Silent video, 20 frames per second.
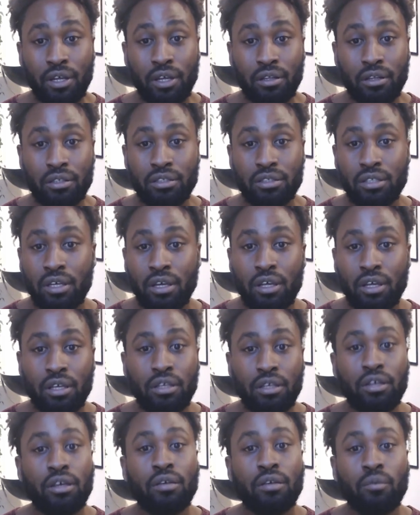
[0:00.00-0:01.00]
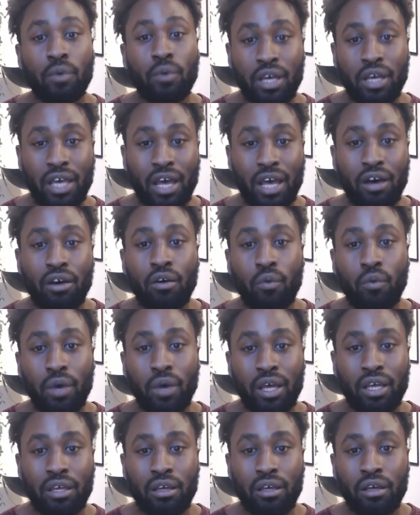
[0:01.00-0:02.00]
and you can work out a
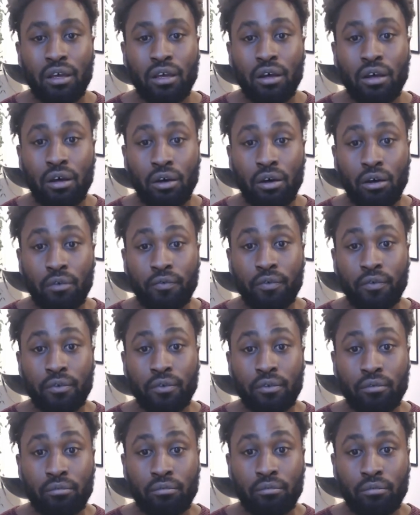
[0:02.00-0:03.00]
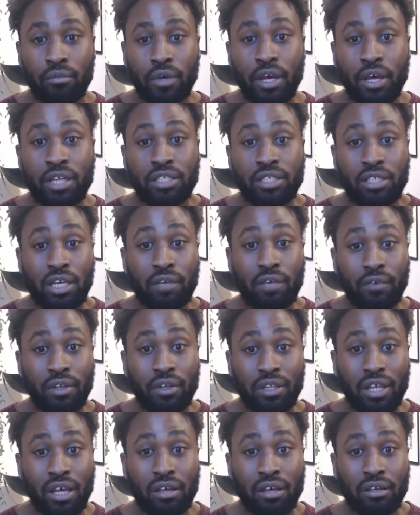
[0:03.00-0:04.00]
way of achieving
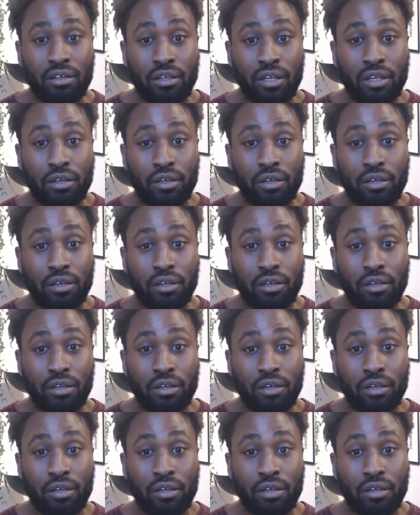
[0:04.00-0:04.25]
that,